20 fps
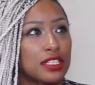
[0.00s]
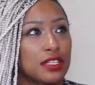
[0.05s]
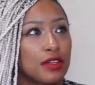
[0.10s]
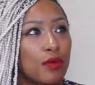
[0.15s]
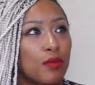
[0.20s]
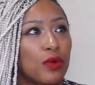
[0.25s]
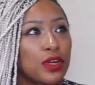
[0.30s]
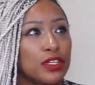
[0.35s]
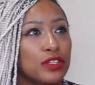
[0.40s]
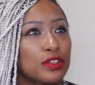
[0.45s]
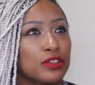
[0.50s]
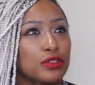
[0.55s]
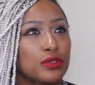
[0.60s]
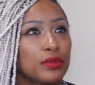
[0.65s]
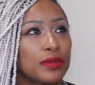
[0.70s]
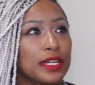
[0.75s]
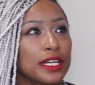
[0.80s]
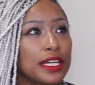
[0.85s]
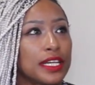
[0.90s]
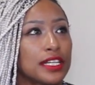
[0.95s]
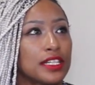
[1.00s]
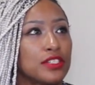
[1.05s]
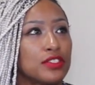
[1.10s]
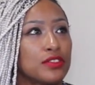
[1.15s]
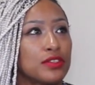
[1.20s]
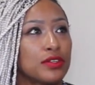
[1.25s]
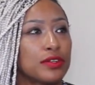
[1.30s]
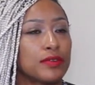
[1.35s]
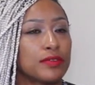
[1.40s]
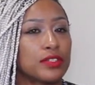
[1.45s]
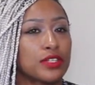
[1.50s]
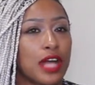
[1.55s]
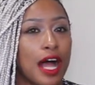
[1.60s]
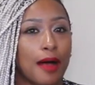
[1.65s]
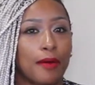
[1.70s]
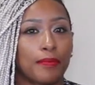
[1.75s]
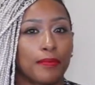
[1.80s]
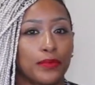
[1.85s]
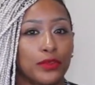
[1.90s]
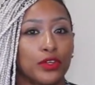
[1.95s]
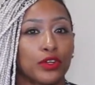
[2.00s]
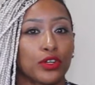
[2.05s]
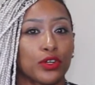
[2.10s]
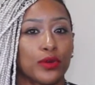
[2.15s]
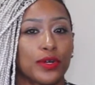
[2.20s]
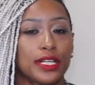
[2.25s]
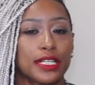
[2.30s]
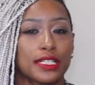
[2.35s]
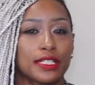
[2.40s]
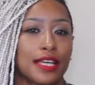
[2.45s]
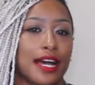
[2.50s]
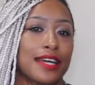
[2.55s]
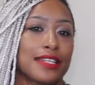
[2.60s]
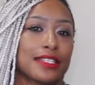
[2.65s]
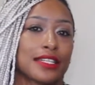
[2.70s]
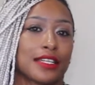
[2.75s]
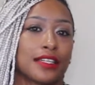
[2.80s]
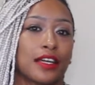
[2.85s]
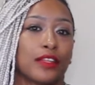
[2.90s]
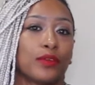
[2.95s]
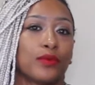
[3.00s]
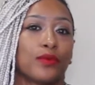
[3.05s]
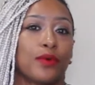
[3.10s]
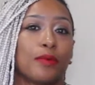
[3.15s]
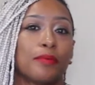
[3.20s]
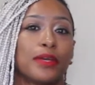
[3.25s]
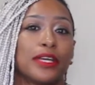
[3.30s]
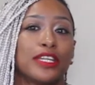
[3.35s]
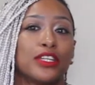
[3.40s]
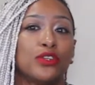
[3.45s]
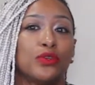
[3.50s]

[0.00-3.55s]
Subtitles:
what you're doing is you're criticizing another woman.